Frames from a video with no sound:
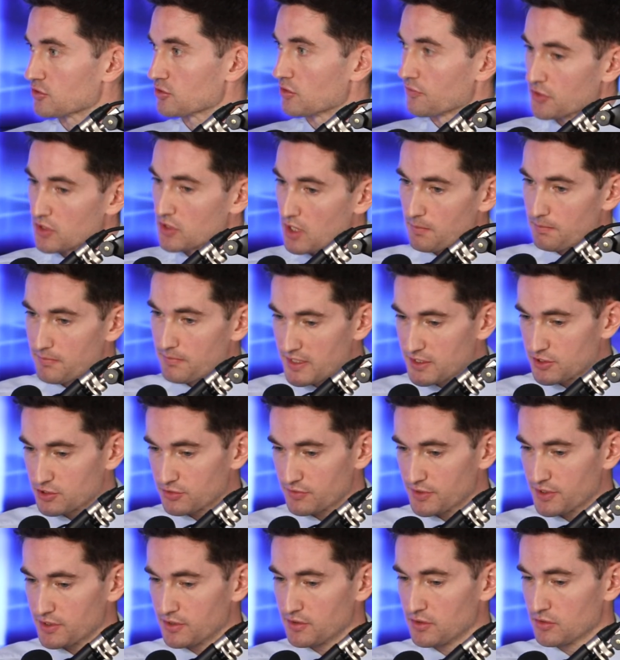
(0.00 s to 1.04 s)
So if you're not
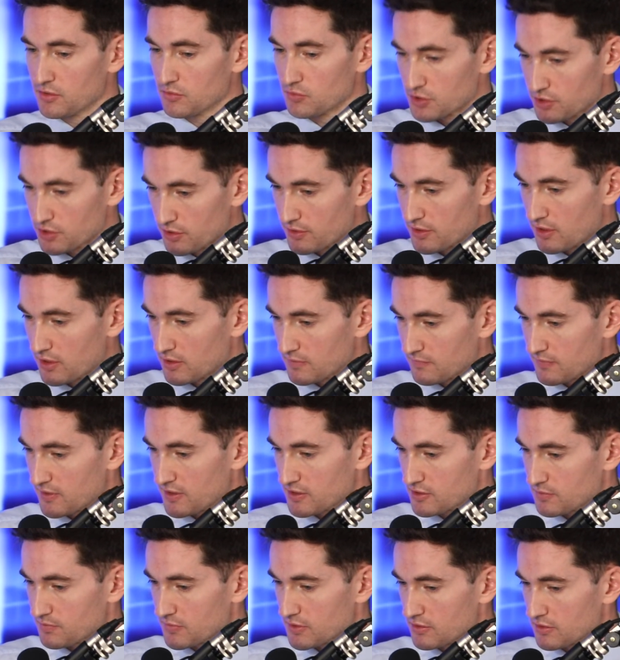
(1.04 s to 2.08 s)
measuring return on
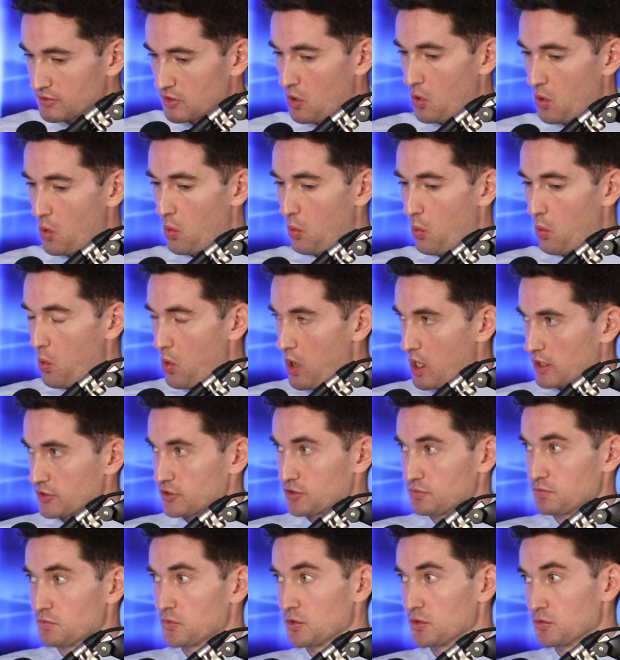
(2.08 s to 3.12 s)
investment,
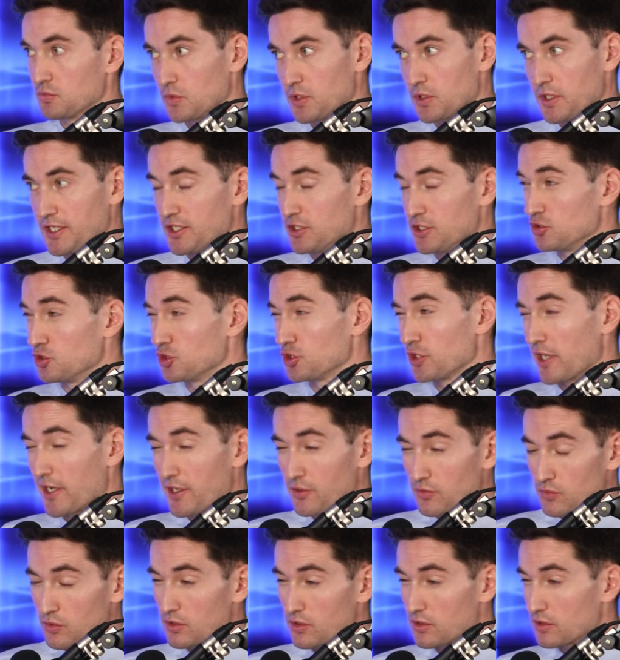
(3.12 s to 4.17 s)
what in
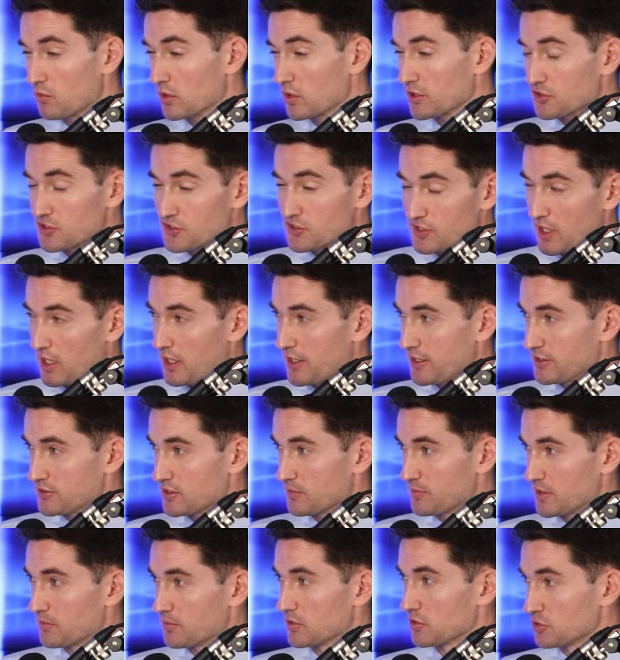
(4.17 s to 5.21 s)
general, or what are signs
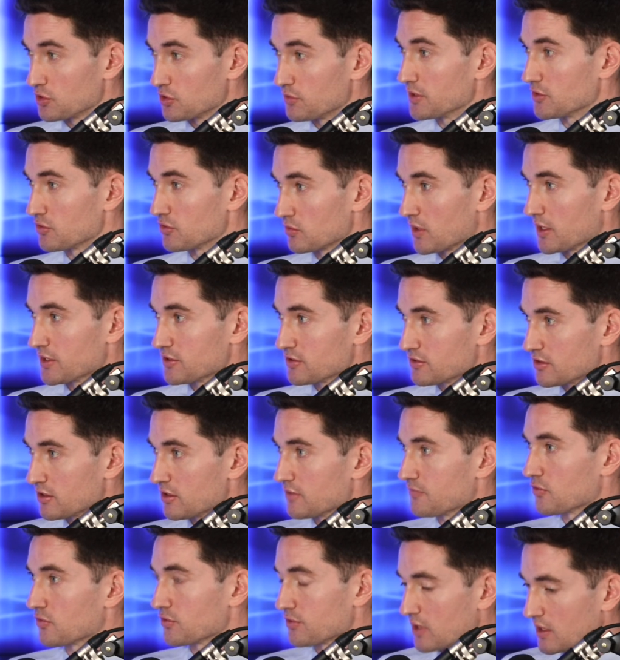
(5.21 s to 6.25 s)
that people are doing the right
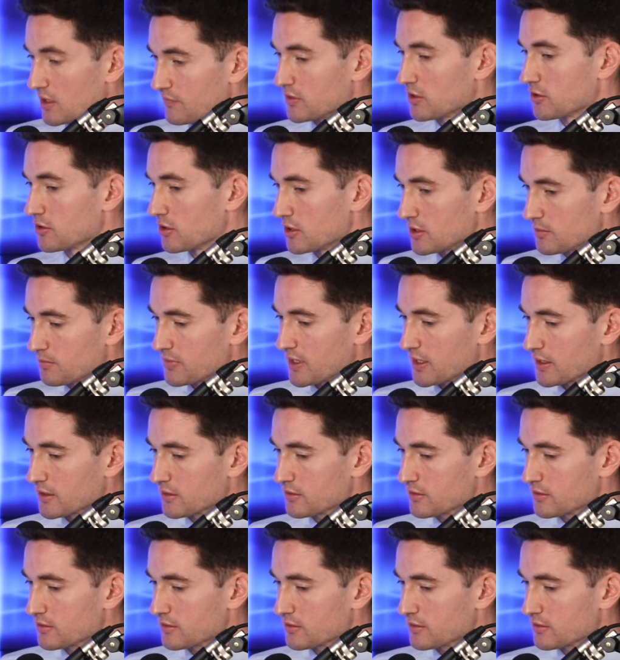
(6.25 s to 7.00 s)
stuff or they're having a good impact?